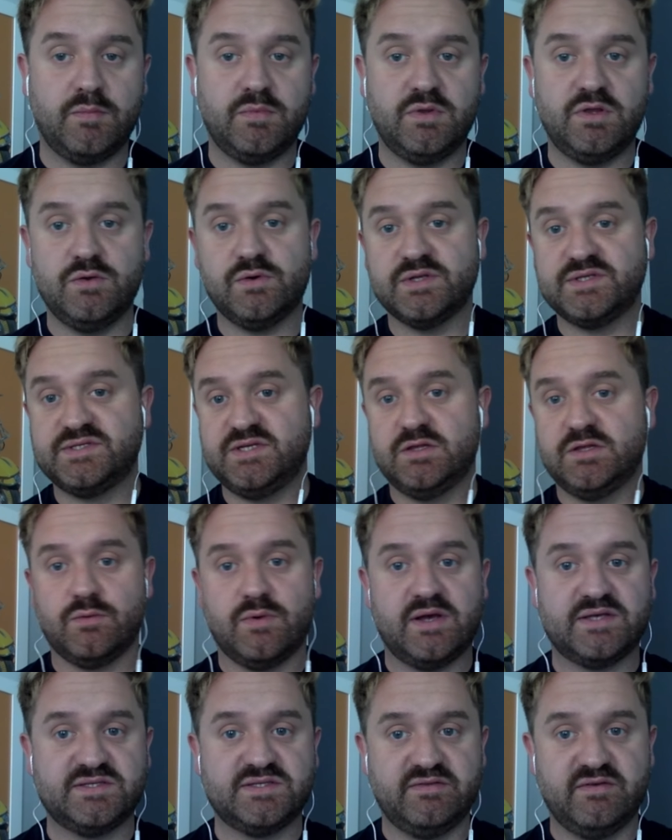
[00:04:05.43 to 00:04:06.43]
you could see the
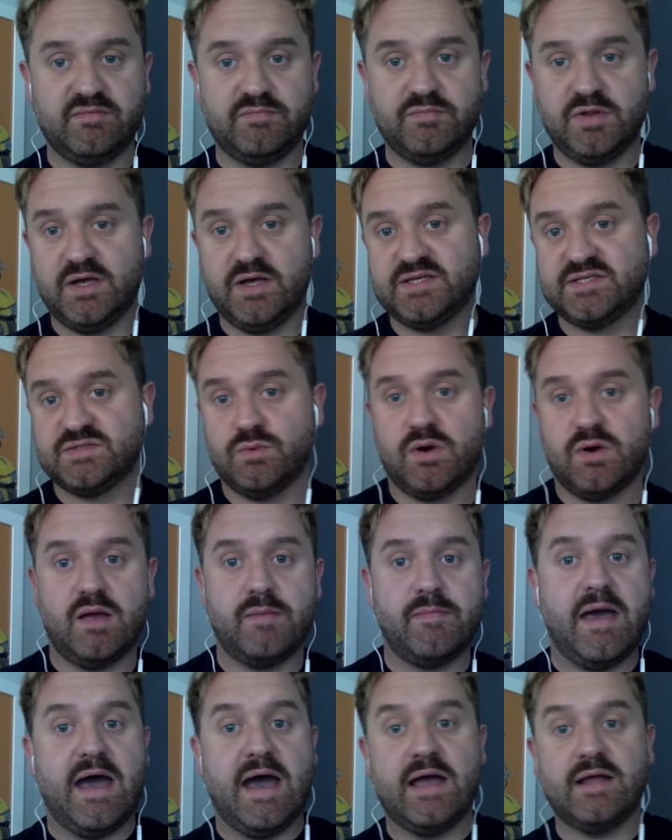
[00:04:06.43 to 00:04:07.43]
rest of the place where
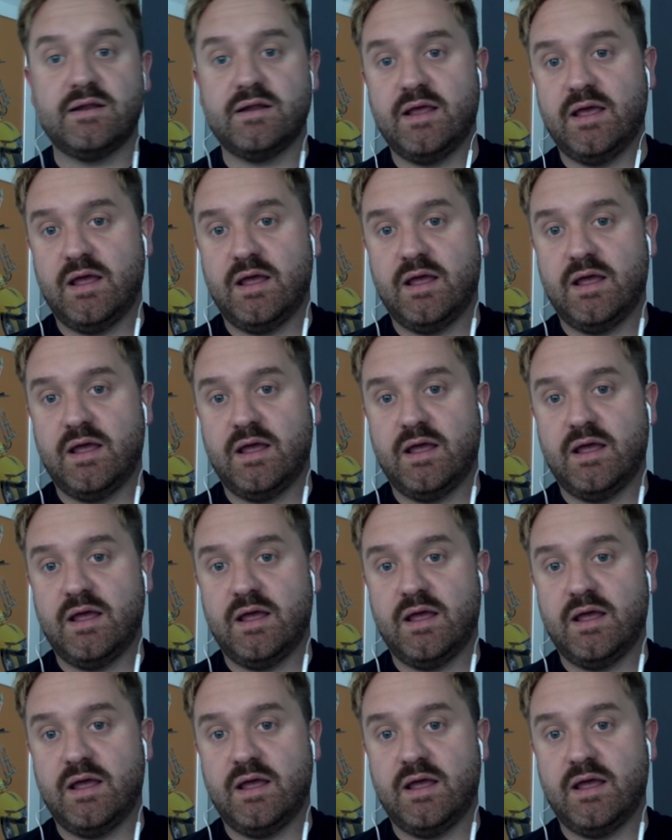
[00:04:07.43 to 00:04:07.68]
I'm at,